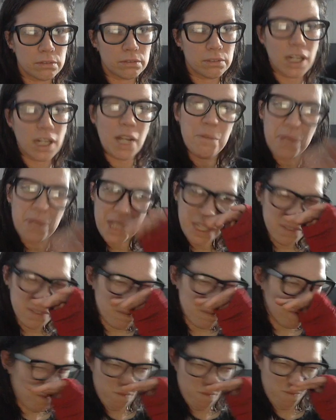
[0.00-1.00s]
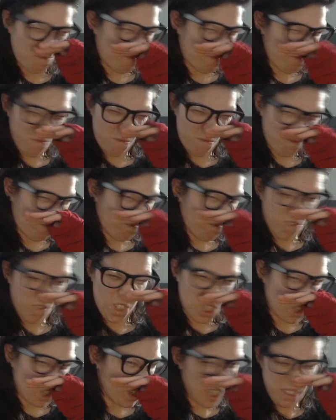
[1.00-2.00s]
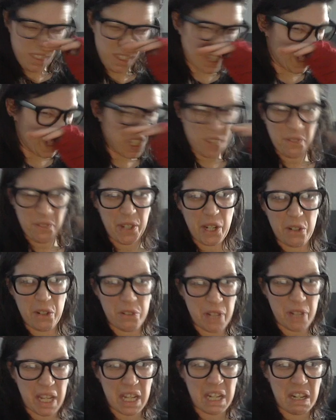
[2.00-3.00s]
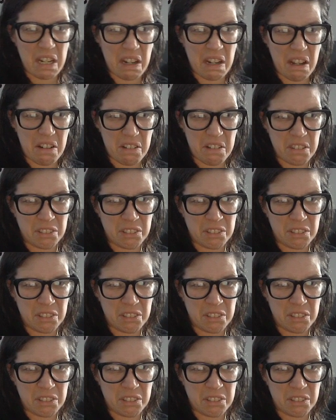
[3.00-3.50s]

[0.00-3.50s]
I mean, it's really messed up, but I don't hate it now.